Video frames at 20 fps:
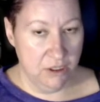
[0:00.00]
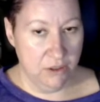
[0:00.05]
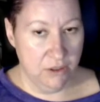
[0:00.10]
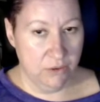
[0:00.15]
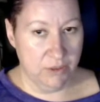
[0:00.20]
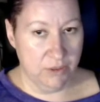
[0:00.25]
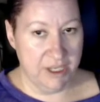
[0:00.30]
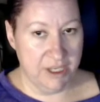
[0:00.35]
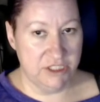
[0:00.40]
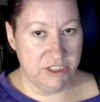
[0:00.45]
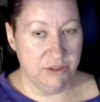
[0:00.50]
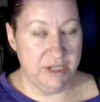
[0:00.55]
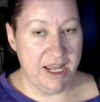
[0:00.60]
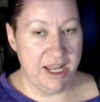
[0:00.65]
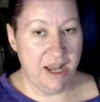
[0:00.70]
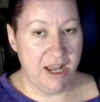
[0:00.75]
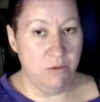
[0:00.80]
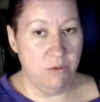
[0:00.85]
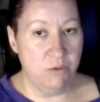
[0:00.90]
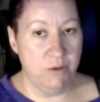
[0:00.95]
Right, so
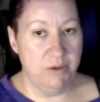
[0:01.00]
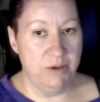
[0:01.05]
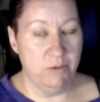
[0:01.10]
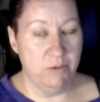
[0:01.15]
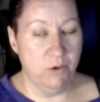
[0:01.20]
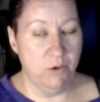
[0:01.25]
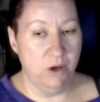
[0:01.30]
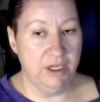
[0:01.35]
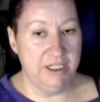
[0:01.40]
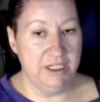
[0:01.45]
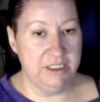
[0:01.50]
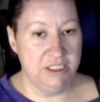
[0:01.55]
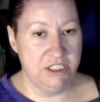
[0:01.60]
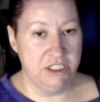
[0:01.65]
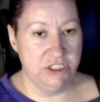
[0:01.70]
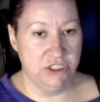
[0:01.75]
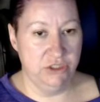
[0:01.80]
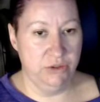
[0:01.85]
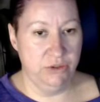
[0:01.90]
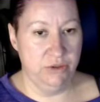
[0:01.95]
now what we want it to
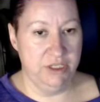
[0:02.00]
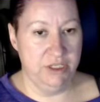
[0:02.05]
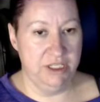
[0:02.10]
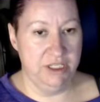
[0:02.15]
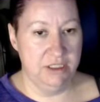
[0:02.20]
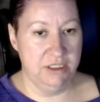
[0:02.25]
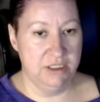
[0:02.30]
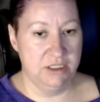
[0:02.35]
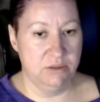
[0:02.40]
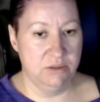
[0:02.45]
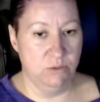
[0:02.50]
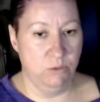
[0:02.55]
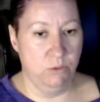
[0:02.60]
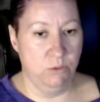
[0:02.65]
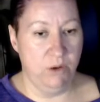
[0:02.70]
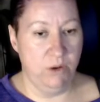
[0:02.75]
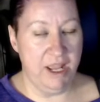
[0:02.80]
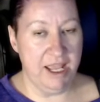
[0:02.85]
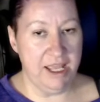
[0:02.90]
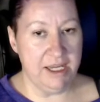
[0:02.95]
do is
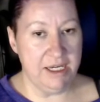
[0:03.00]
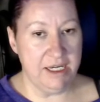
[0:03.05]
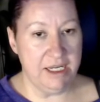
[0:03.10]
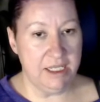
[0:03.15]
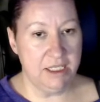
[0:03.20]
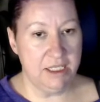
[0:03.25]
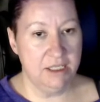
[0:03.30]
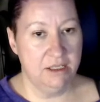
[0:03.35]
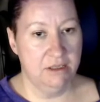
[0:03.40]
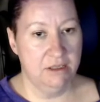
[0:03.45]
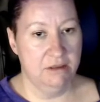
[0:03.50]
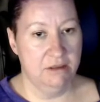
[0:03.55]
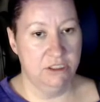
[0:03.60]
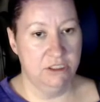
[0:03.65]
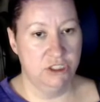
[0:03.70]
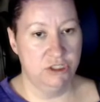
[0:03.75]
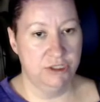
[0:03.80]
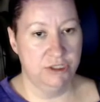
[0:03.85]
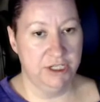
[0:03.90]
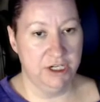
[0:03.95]
when the
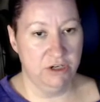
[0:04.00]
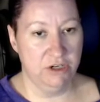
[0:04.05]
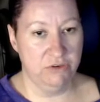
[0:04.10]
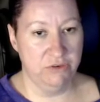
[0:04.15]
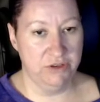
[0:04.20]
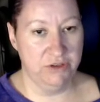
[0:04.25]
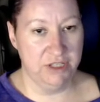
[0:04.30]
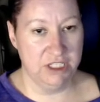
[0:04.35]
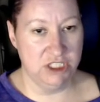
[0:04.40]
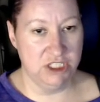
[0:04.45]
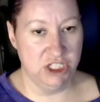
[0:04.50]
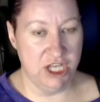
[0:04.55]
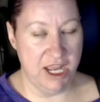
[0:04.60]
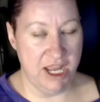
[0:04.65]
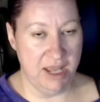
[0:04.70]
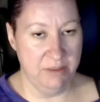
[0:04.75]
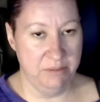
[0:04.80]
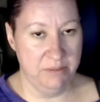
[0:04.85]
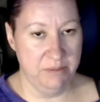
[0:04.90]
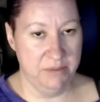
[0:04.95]
trigger for the
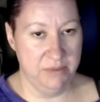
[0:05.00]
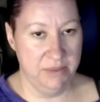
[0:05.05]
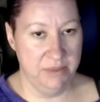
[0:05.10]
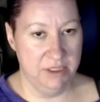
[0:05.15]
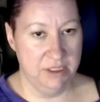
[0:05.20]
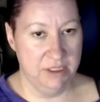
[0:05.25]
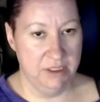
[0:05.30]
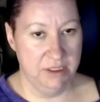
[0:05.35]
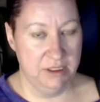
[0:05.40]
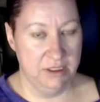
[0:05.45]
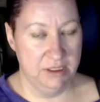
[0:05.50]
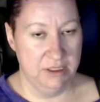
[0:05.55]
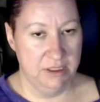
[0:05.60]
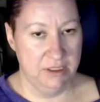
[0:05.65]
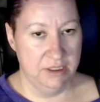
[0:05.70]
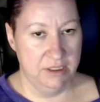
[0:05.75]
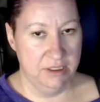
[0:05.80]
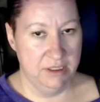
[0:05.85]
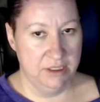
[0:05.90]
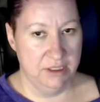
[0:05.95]
gem
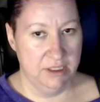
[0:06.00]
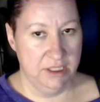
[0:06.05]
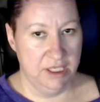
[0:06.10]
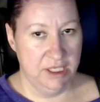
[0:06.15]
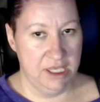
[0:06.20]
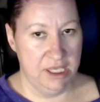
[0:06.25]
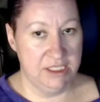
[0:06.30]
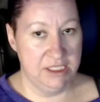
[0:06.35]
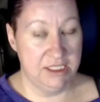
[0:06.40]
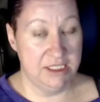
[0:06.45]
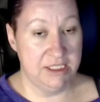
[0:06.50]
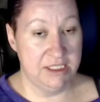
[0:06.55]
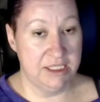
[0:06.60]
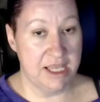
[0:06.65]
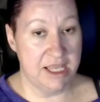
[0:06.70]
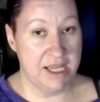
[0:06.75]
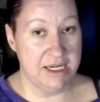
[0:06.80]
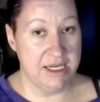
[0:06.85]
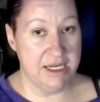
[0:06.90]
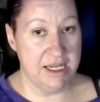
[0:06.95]
is
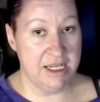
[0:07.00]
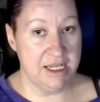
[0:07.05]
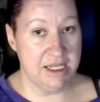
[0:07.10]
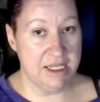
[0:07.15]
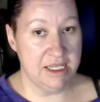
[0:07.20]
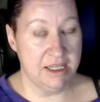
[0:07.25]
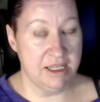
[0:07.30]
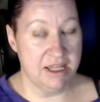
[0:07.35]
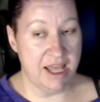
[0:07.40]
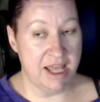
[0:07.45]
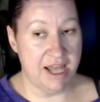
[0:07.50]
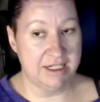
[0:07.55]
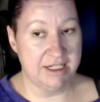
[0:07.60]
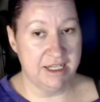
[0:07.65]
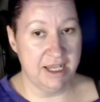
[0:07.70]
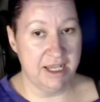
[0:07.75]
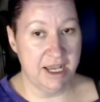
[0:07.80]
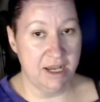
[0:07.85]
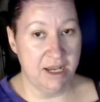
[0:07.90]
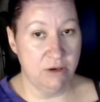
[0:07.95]
sending that
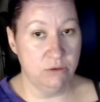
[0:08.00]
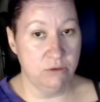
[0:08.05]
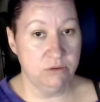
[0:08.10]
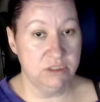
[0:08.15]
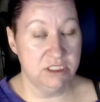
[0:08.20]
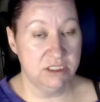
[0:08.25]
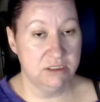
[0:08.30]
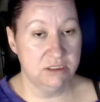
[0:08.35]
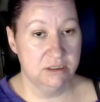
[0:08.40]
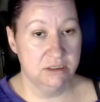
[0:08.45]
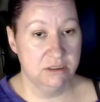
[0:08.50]
count